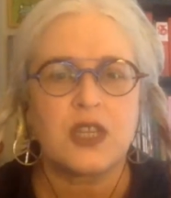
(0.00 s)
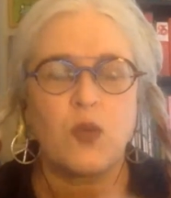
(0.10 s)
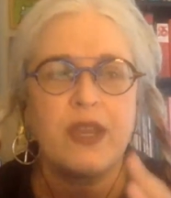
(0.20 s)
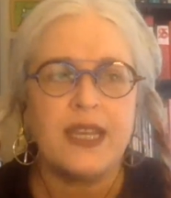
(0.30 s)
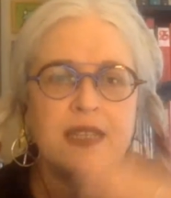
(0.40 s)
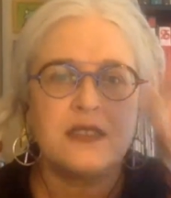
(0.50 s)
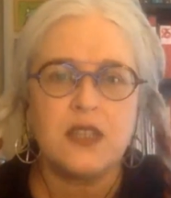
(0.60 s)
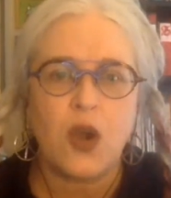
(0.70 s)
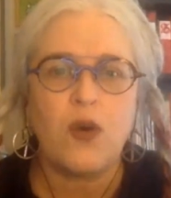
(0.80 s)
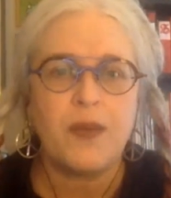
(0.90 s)
Like, we need to
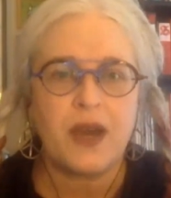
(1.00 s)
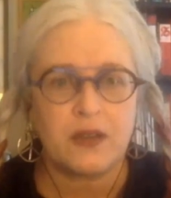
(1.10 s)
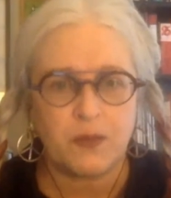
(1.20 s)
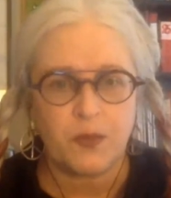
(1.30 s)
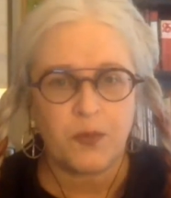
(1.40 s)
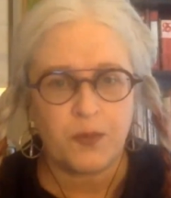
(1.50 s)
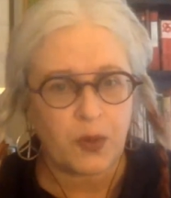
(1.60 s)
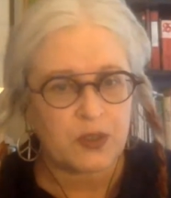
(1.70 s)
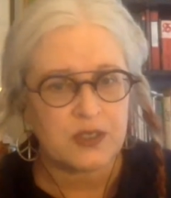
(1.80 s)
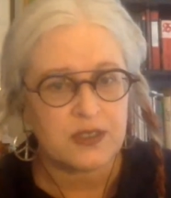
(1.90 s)
know about a
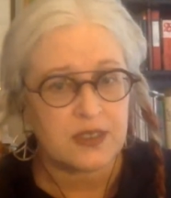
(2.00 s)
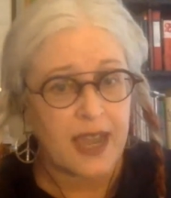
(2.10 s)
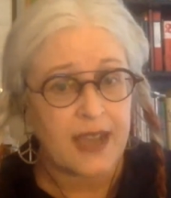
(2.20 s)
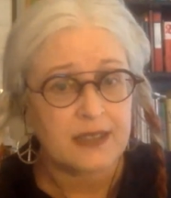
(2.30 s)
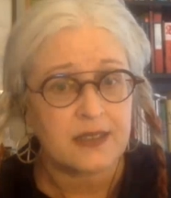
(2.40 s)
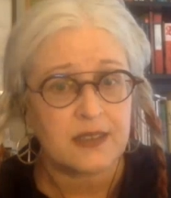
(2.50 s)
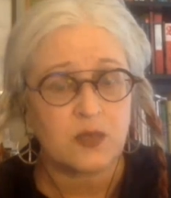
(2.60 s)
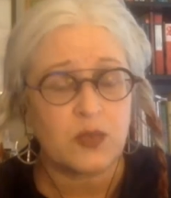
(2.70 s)
person's taxes.